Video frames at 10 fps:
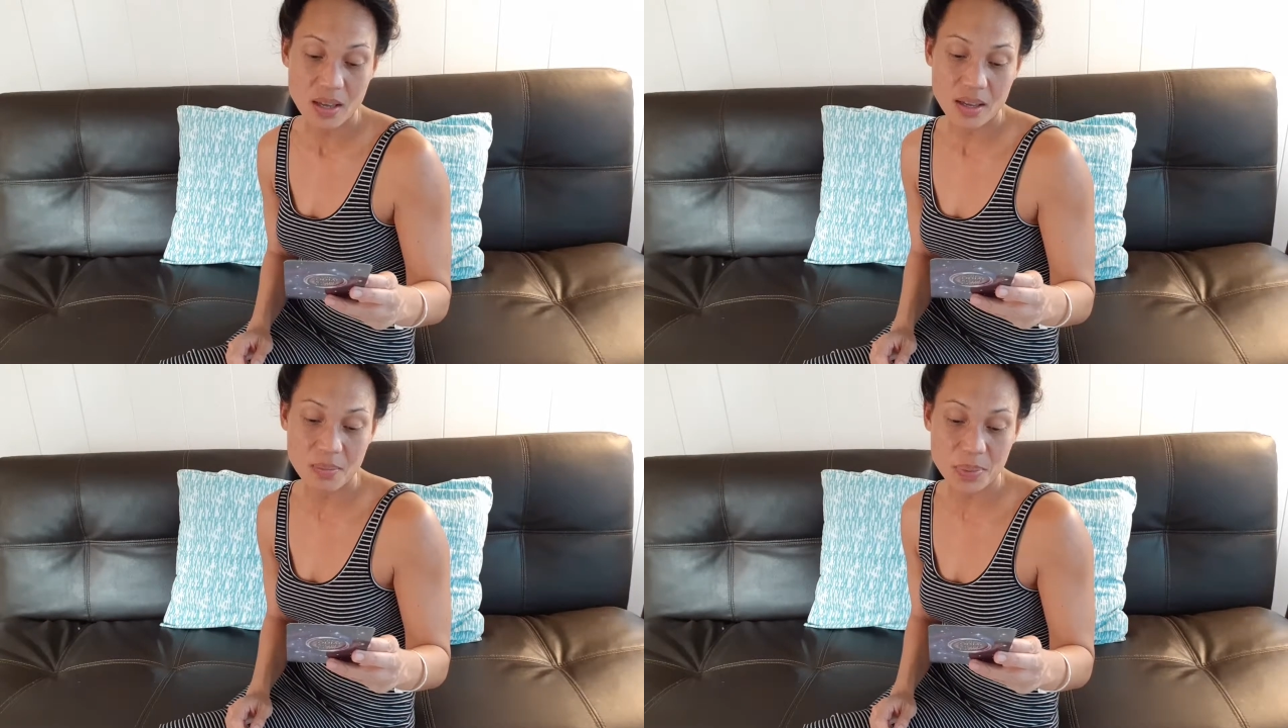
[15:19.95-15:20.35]

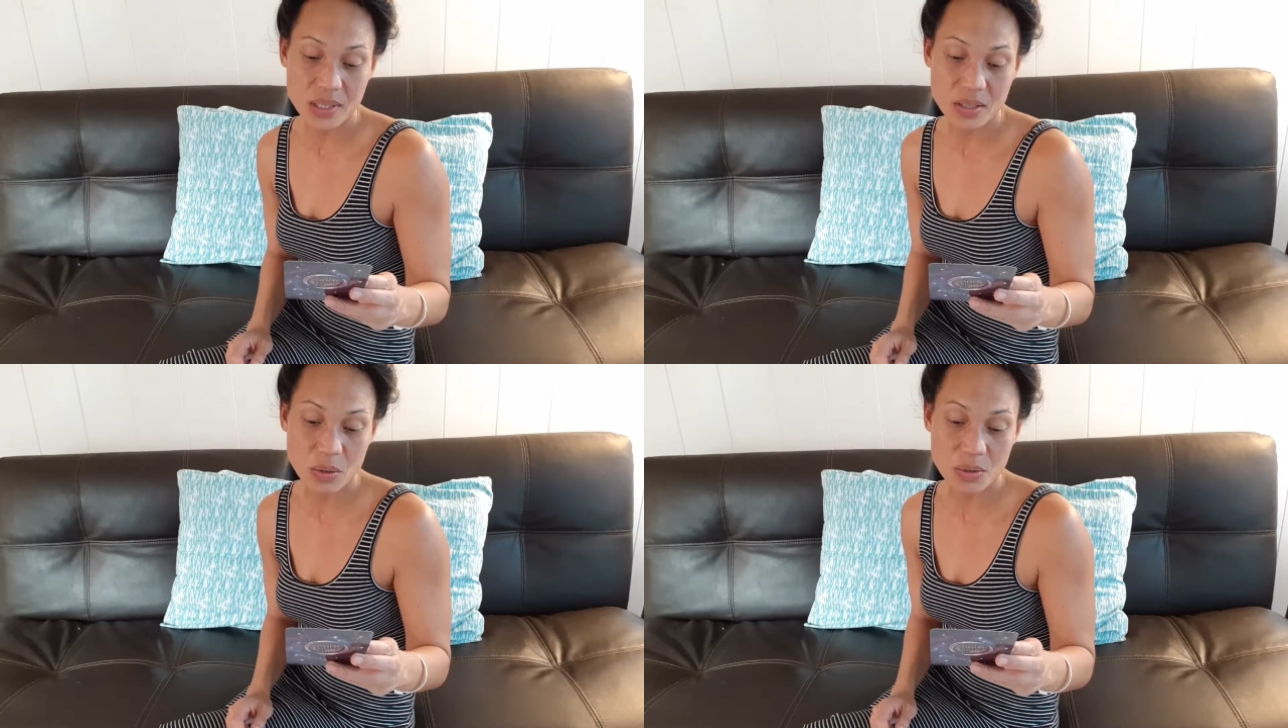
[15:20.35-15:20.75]
It
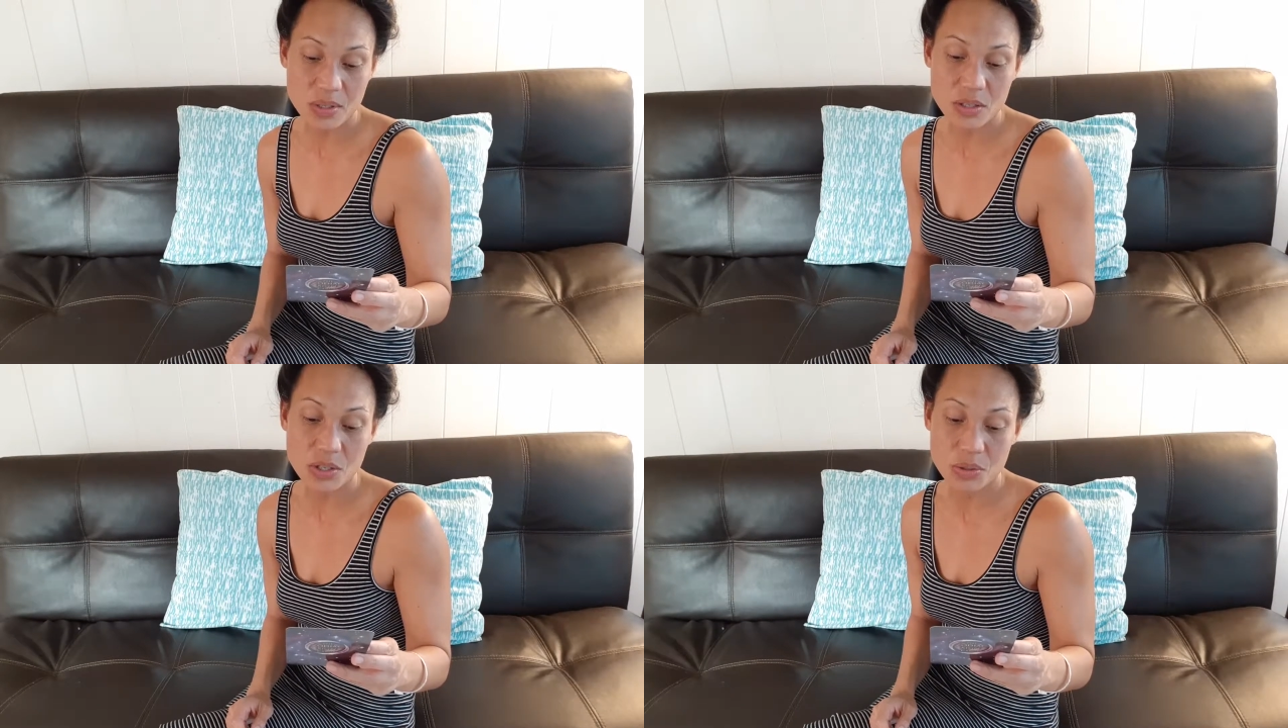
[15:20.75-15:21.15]

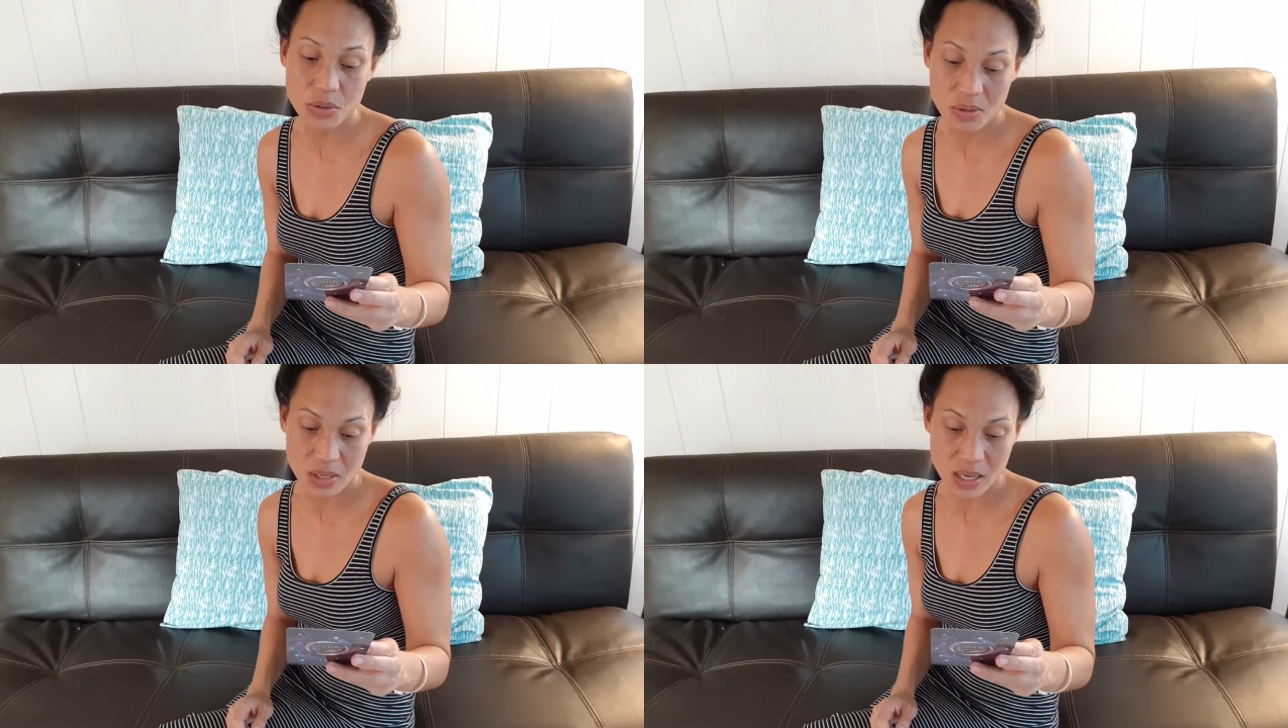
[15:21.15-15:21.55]
bestows
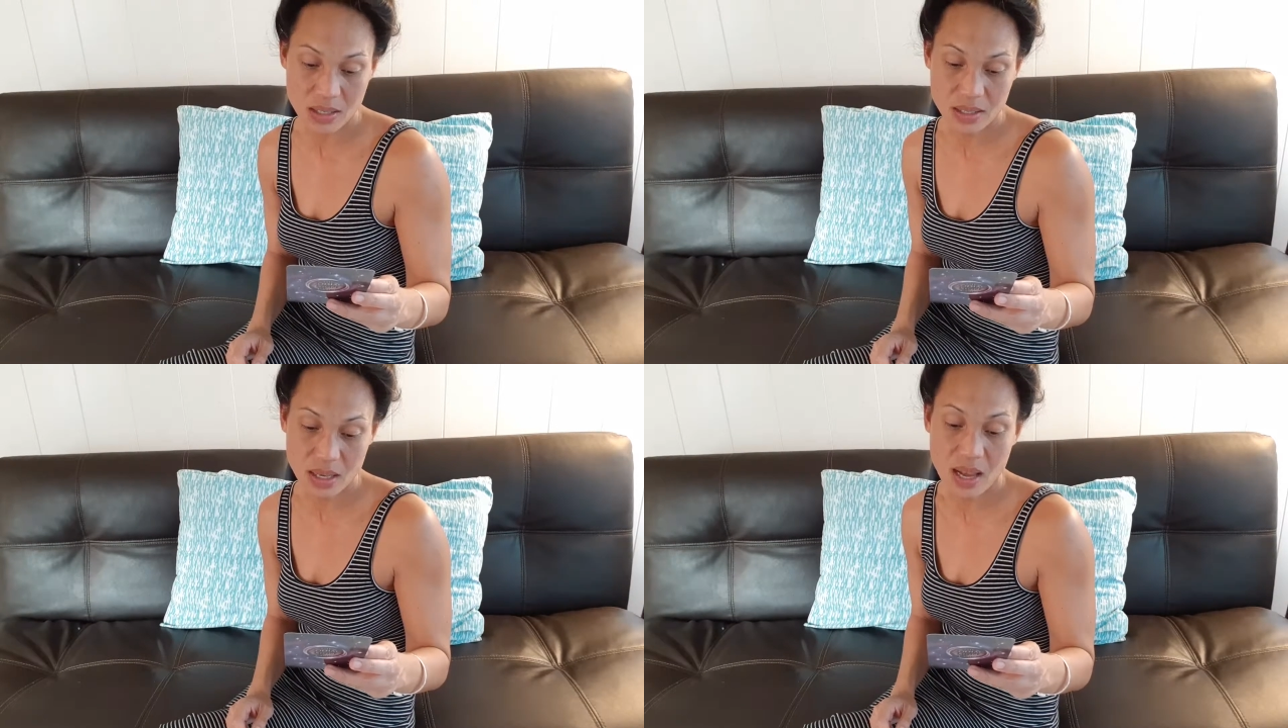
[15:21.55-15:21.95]

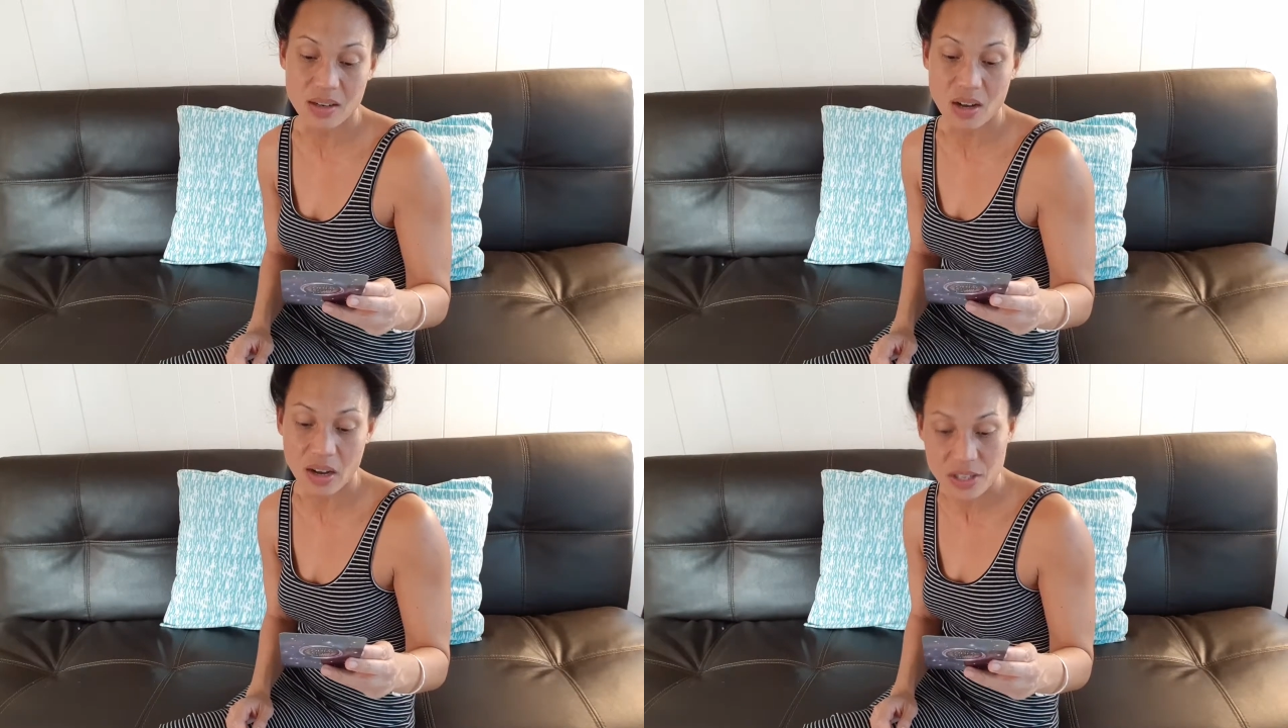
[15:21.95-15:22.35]
shrewdness
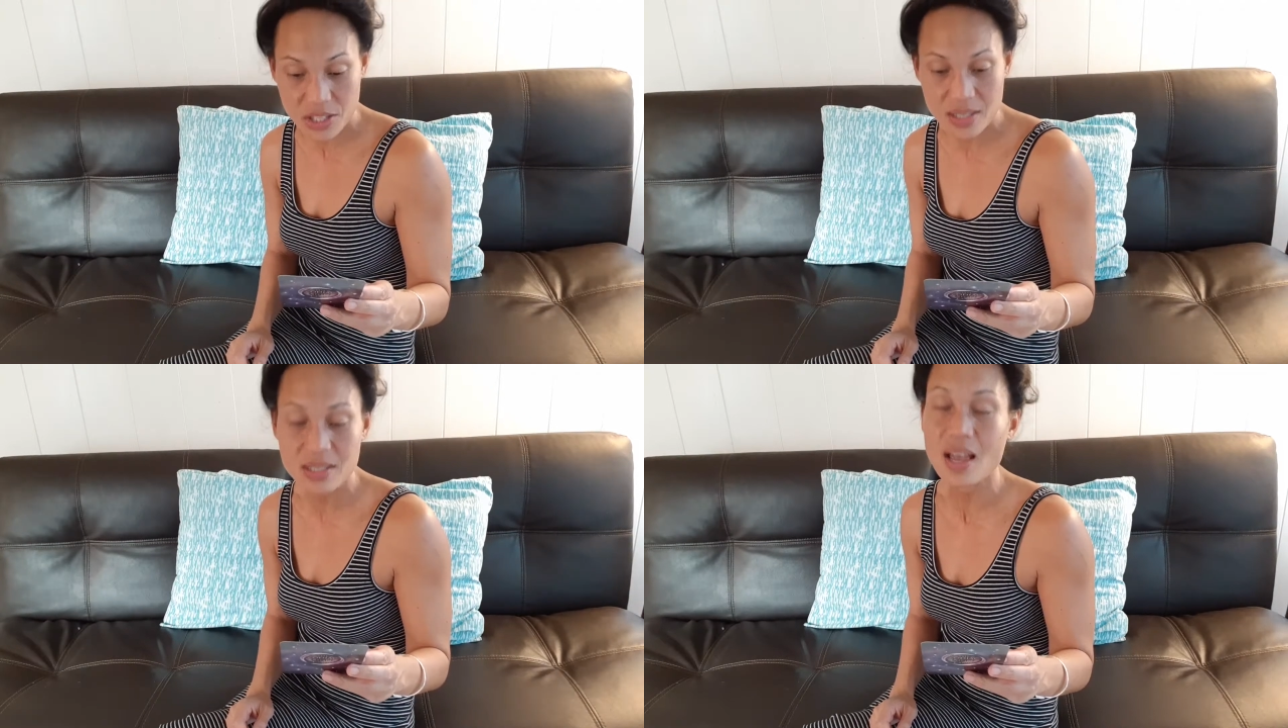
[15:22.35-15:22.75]
and
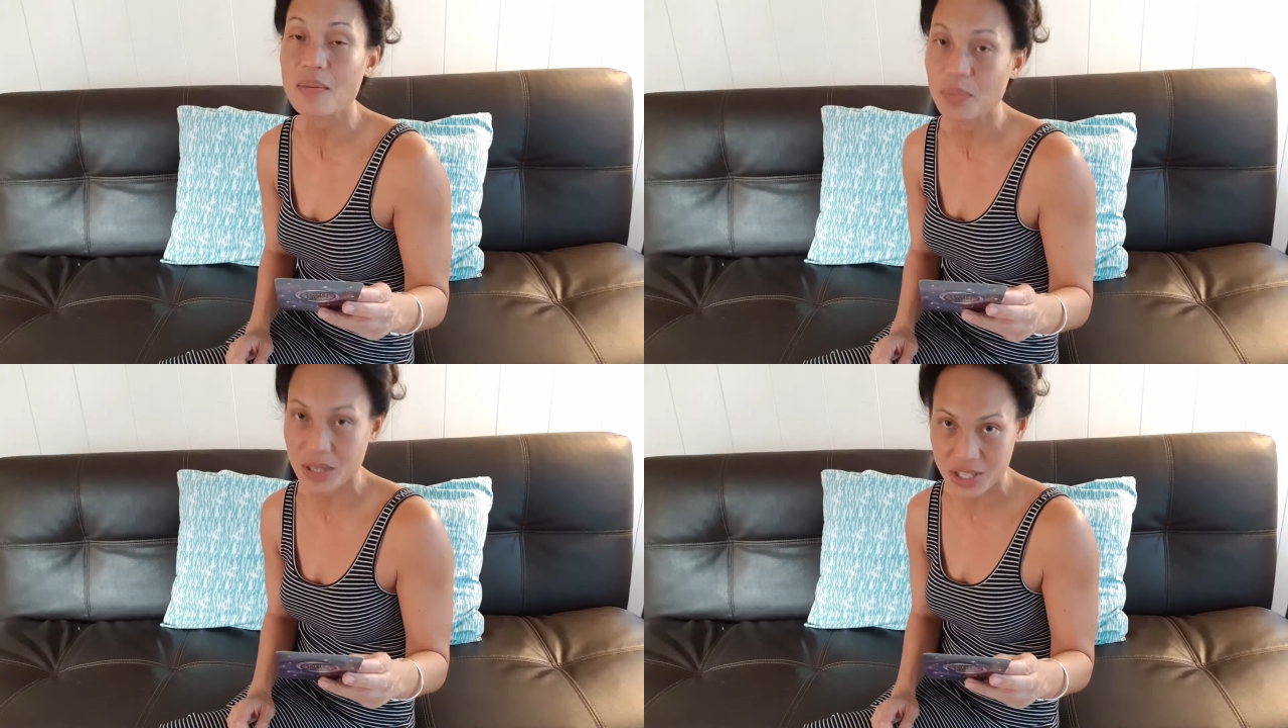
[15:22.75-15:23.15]
cautious
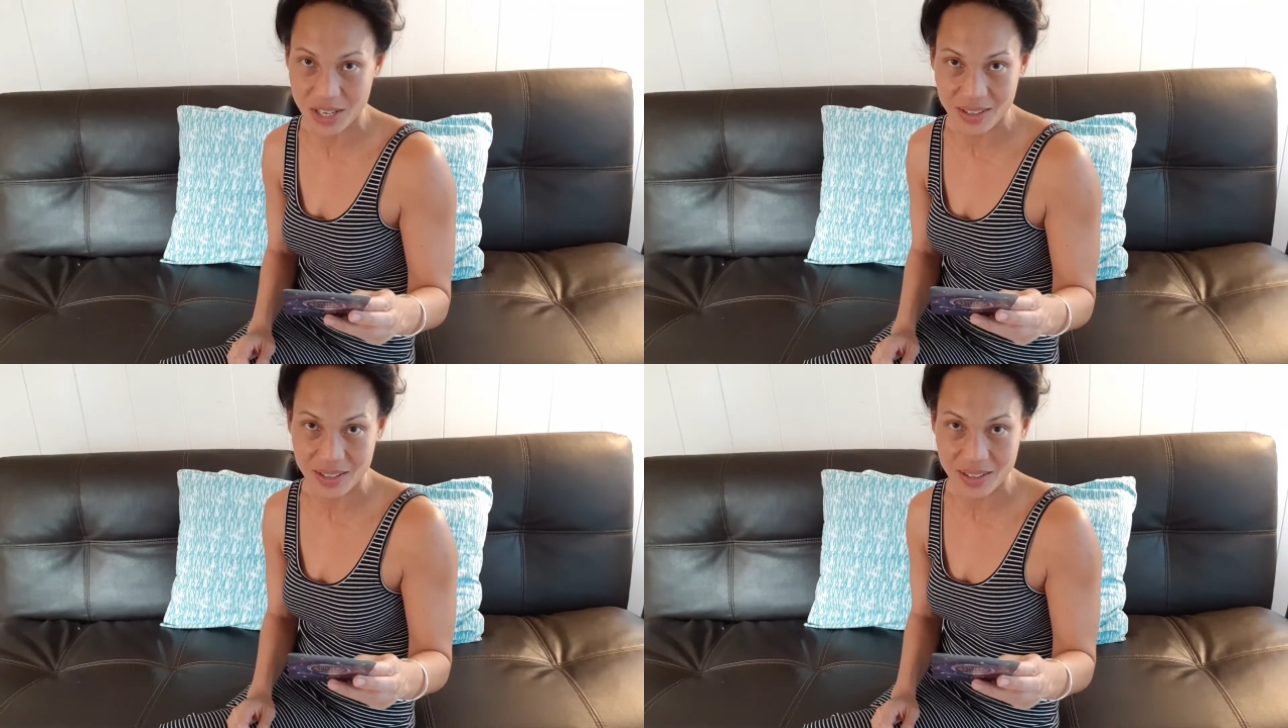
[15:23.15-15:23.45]
ambition.